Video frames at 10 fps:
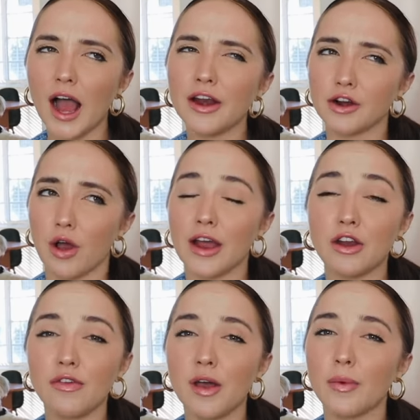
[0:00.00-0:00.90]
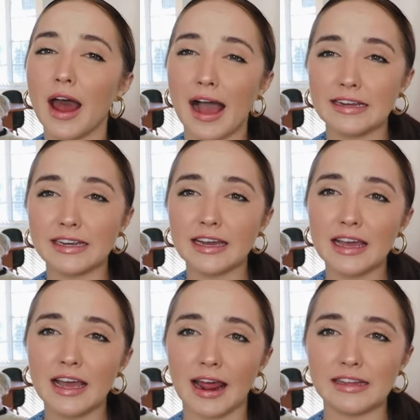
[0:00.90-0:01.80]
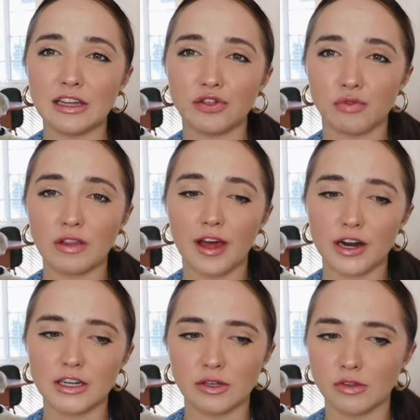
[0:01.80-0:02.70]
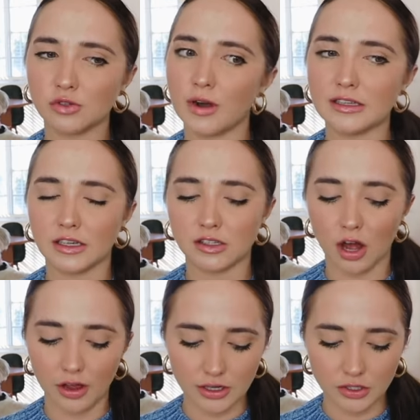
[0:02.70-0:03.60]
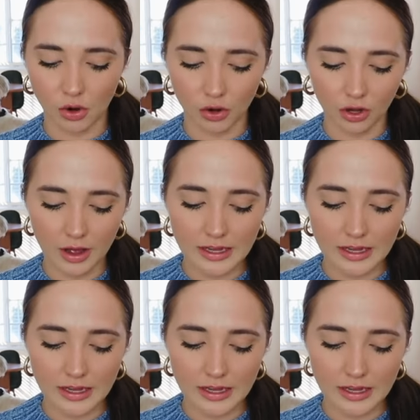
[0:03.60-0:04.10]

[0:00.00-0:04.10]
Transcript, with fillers: I don't know, I know that when I did it and I did three letters, it was $26 total.